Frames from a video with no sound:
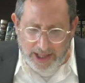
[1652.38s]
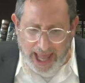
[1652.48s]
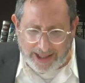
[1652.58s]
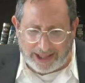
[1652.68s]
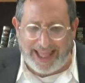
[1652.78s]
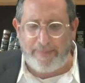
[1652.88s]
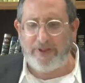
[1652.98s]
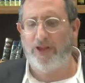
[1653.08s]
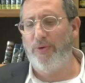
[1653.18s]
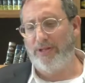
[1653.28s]
has a
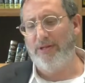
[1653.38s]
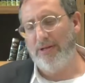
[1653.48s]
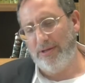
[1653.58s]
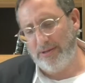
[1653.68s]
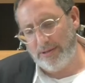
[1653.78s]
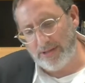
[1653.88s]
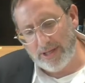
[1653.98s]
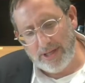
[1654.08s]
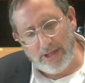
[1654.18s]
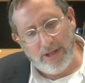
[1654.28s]
depth to it.
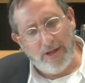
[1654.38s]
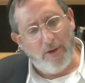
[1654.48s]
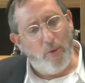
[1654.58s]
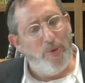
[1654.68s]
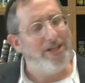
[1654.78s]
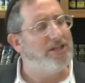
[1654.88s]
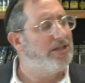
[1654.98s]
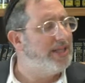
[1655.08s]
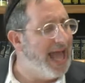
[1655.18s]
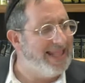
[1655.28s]
We
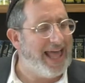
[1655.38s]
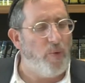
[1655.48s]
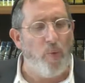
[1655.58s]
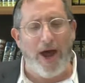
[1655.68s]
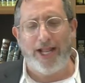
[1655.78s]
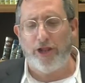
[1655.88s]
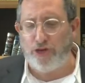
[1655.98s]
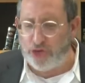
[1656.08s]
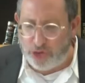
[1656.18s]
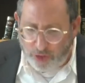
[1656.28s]
said that what is
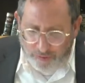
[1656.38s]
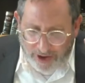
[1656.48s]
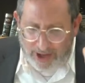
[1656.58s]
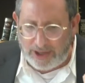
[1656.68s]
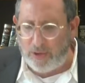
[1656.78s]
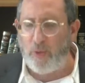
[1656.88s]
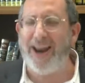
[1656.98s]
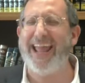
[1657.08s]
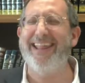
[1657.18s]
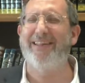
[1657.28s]
tshuva?
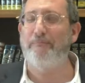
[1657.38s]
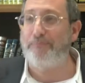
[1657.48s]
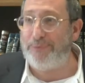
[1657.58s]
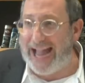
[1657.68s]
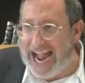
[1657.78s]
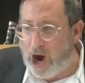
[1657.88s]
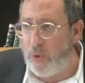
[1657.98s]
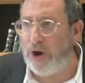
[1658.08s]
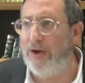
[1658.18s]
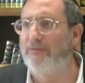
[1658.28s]
What is the
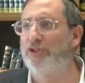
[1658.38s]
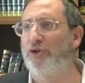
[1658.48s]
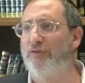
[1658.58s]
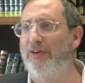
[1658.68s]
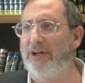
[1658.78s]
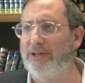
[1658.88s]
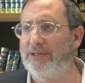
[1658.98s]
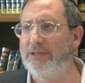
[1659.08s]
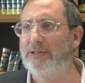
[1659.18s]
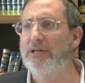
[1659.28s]
power of
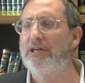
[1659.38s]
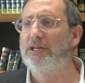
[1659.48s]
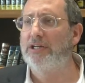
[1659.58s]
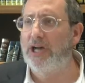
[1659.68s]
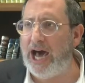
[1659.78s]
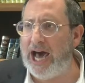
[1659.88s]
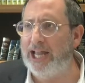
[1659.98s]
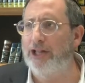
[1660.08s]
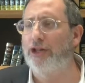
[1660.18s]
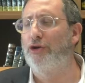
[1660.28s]
tshuva?
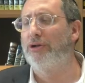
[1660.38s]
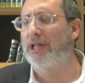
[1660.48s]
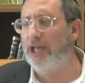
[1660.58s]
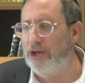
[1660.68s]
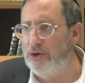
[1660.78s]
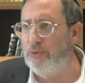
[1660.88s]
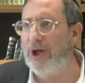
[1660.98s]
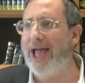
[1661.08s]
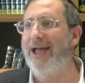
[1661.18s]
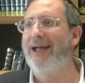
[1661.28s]
God looks at you
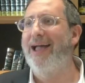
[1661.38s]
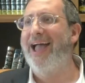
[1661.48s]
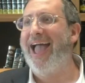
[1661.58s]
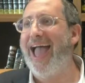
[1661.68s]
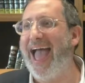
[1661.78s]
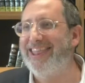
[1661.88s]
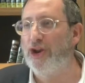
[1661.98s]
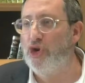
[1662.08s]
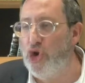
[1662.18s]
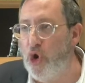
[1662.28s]
as a
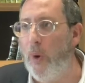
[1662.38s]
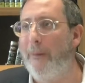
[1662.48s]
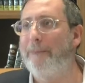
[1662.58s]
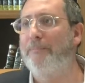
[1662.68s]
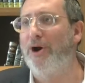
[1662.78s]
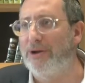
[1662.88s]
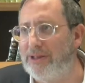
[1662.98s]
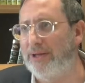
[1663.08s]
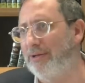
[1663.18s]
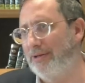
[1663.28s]
new person,